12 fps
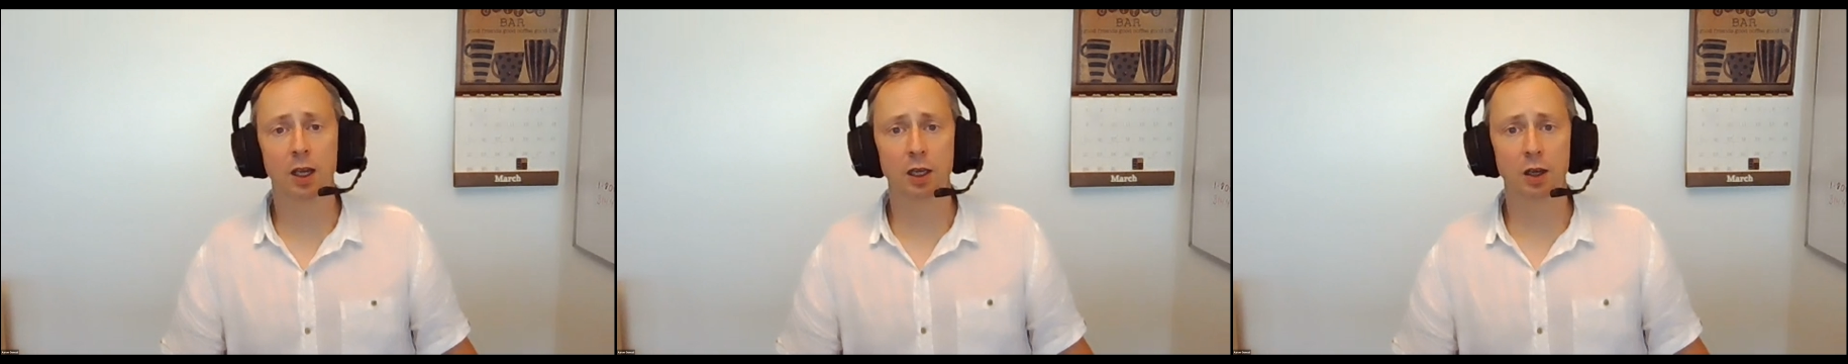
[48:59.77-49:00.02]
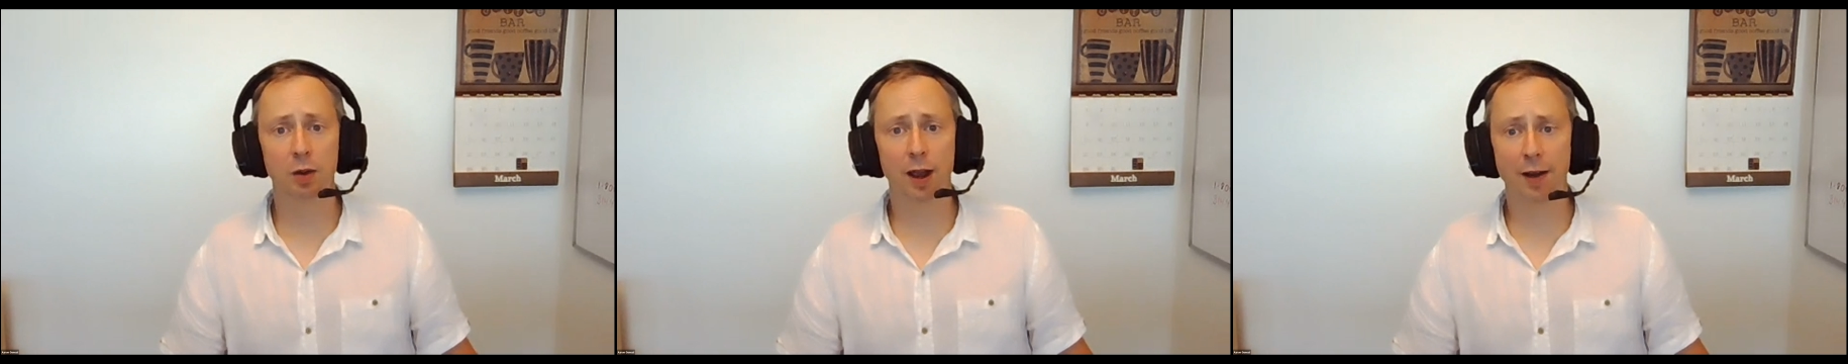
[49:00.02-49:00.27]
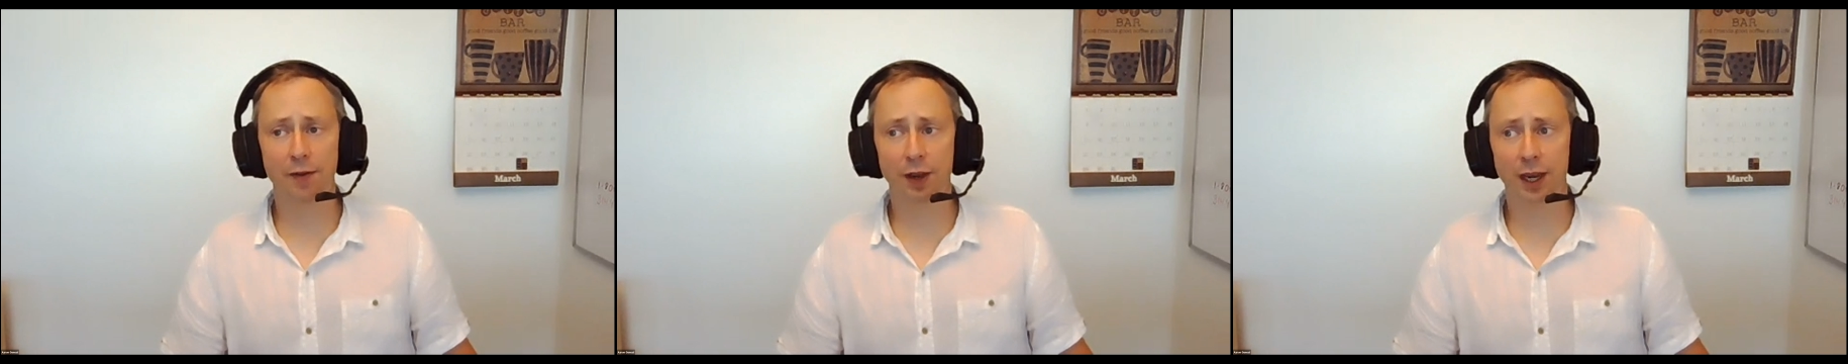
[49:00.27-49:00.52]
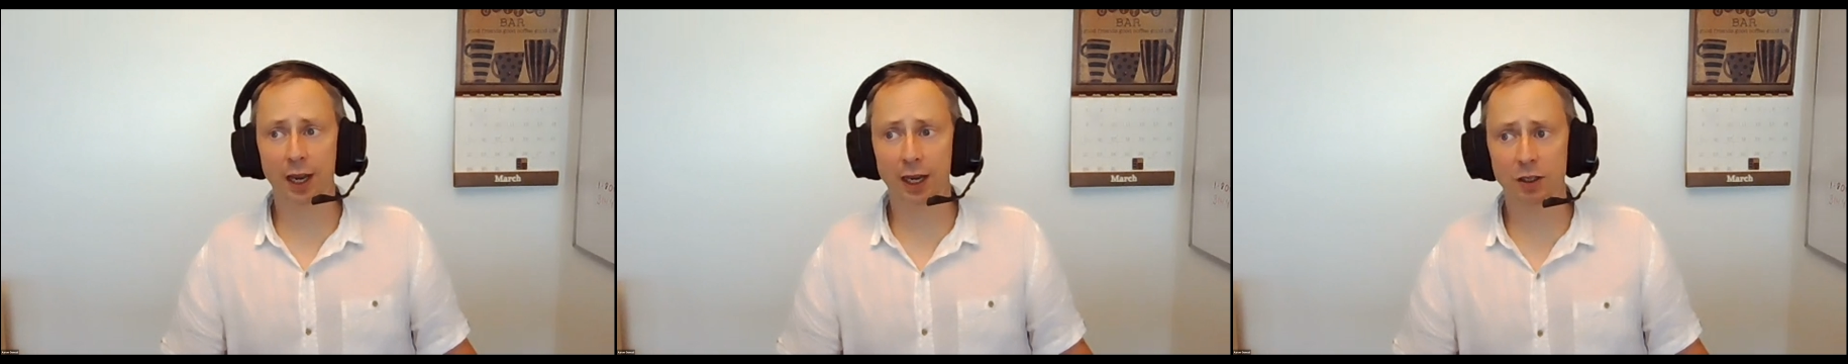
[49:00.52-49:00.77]
you have
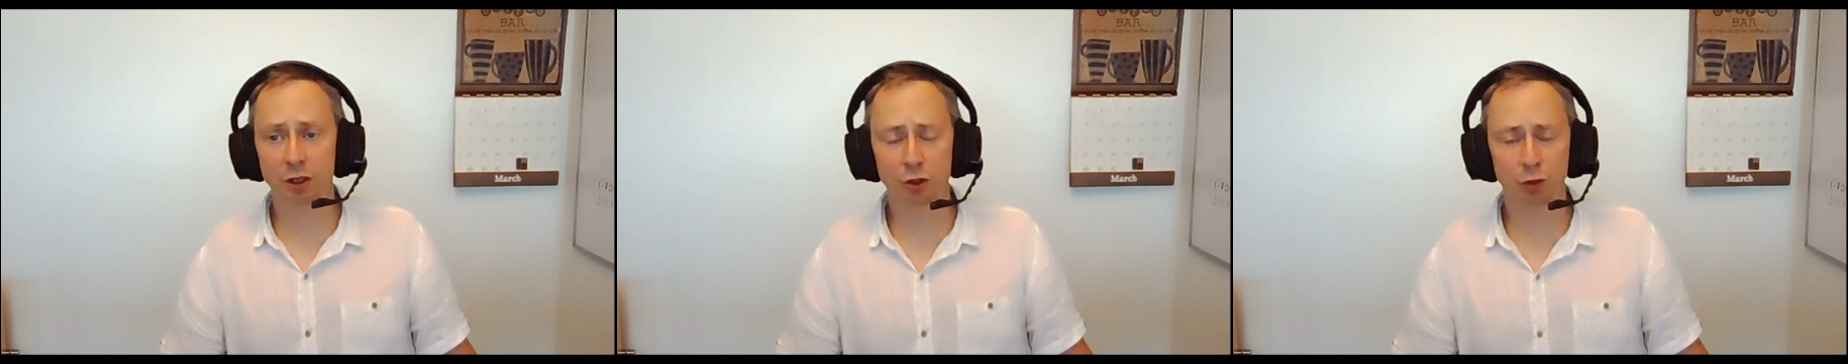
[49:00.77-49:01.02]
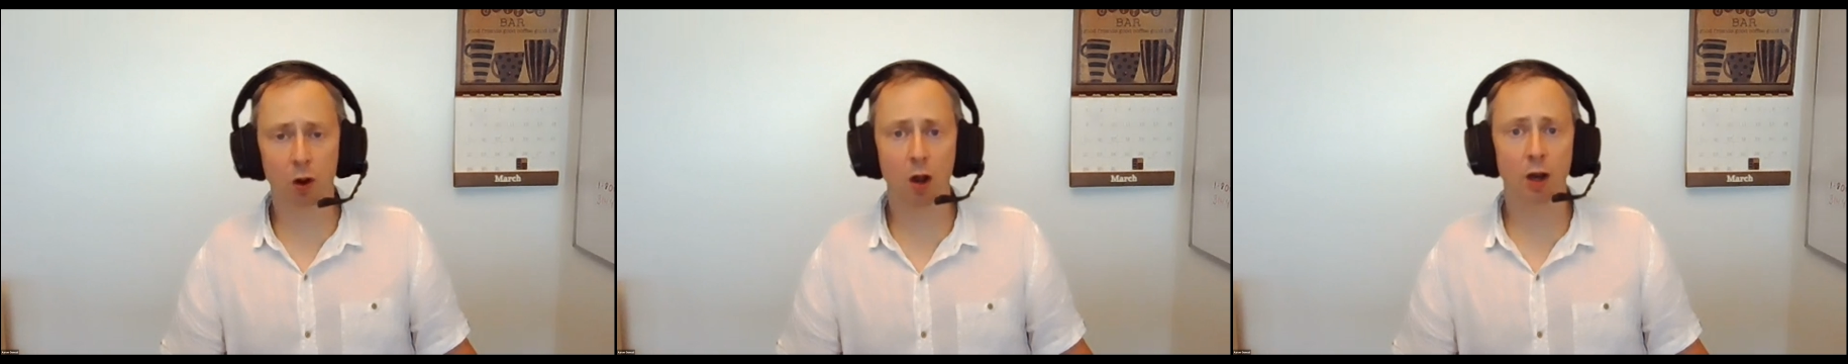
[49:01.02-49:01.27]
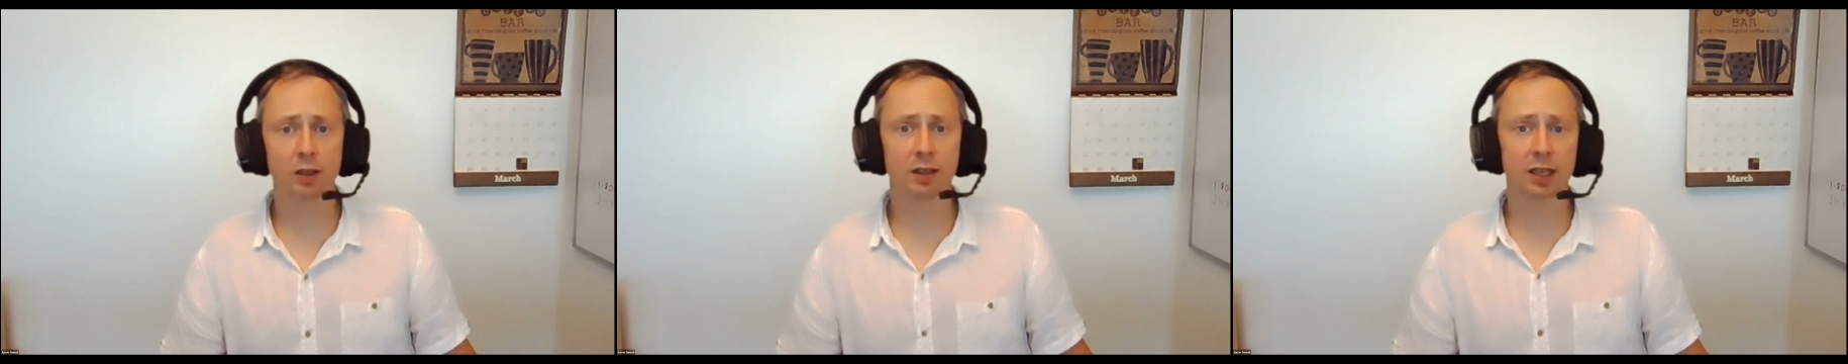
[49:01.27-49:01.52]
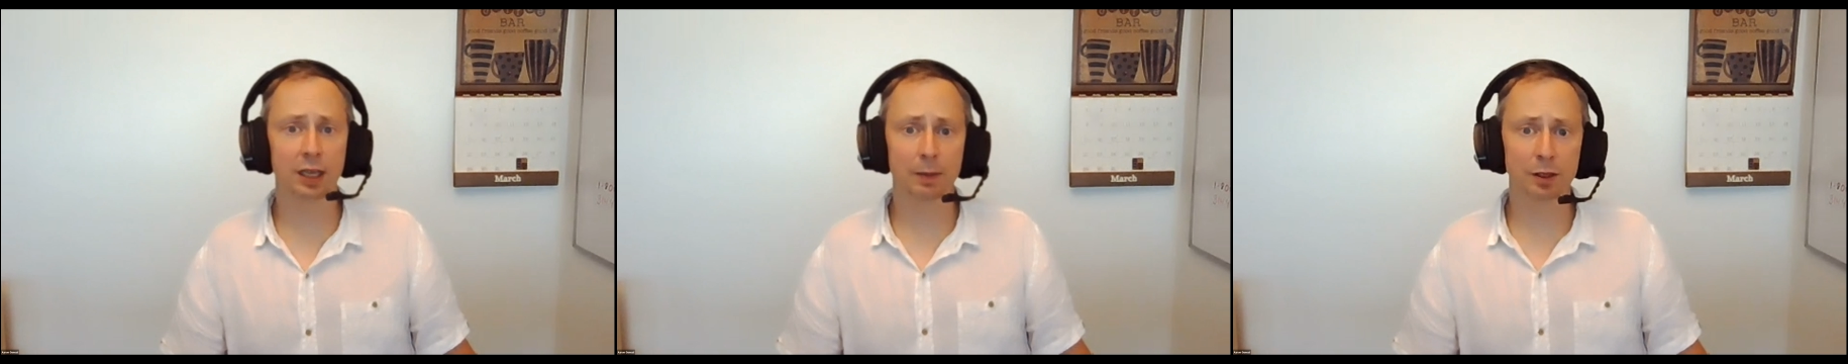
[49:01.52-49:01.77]
a strong
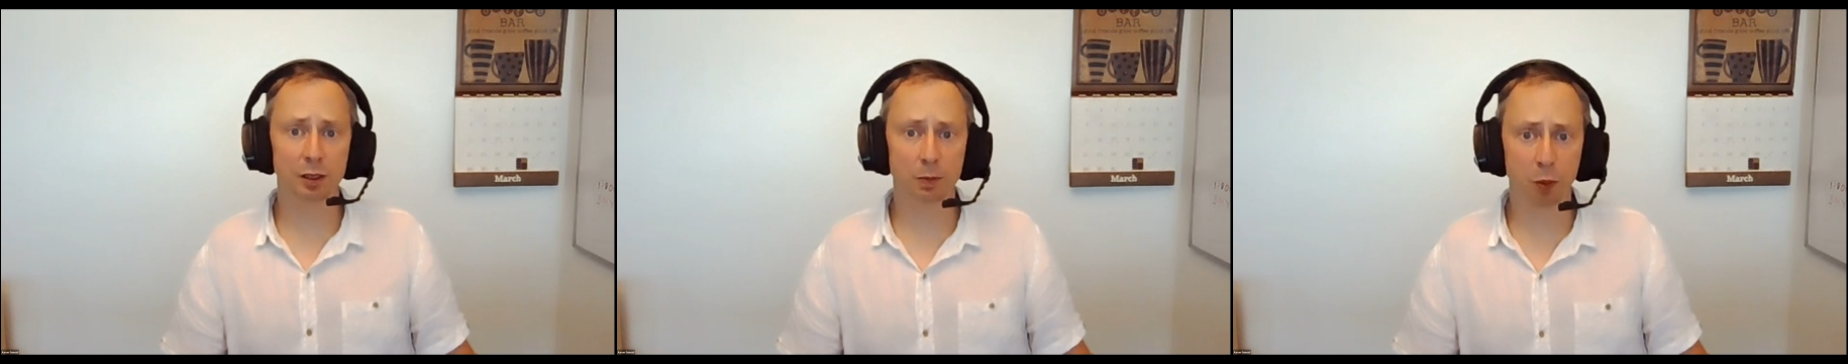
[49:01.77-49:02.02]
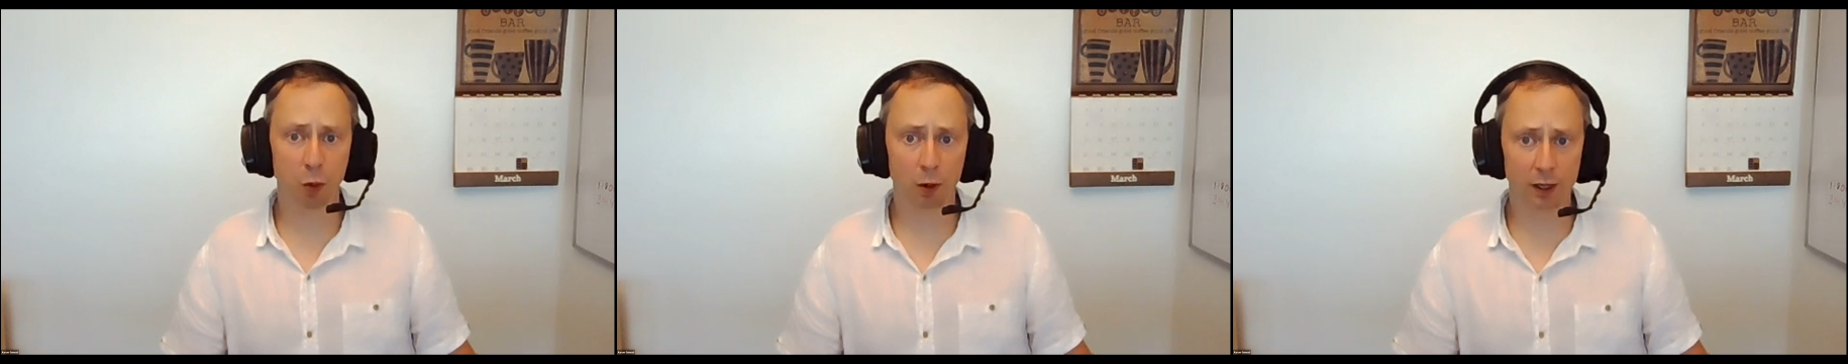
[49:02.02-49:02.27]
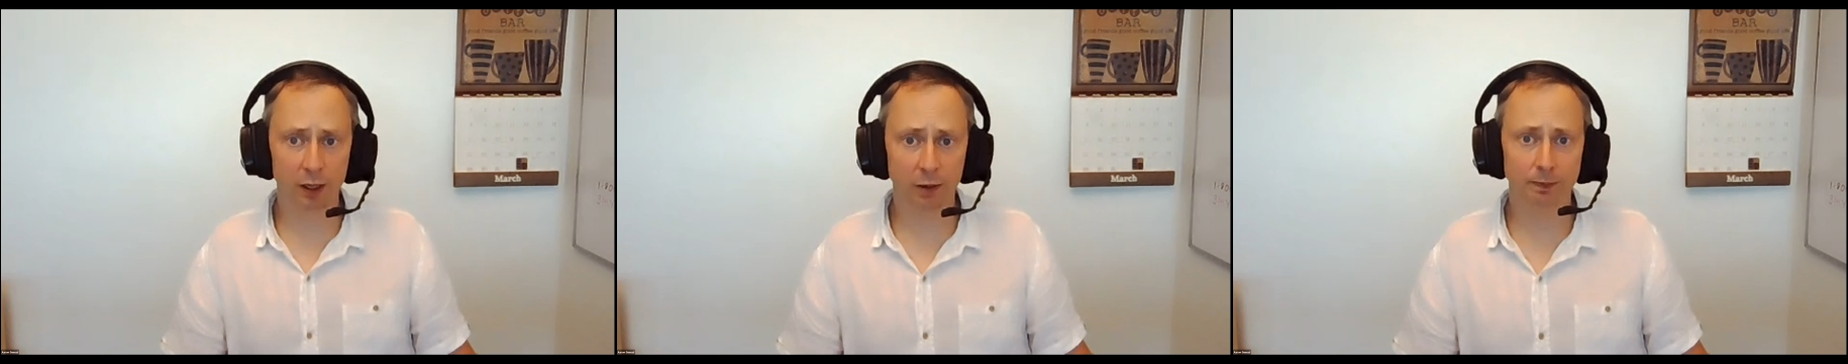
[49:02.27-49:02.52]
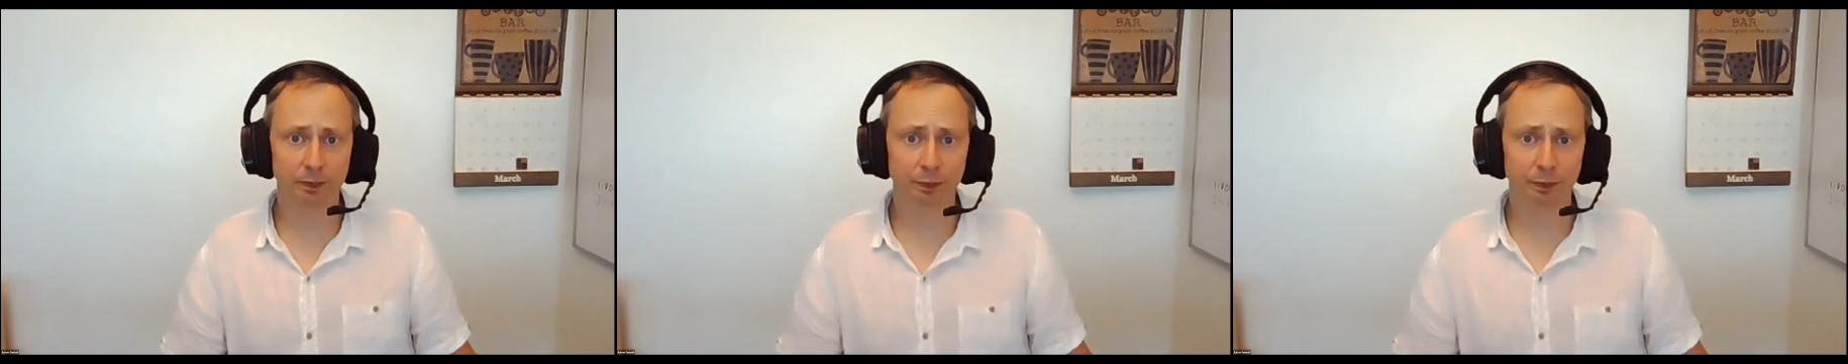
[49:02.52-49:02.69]
team supporting you.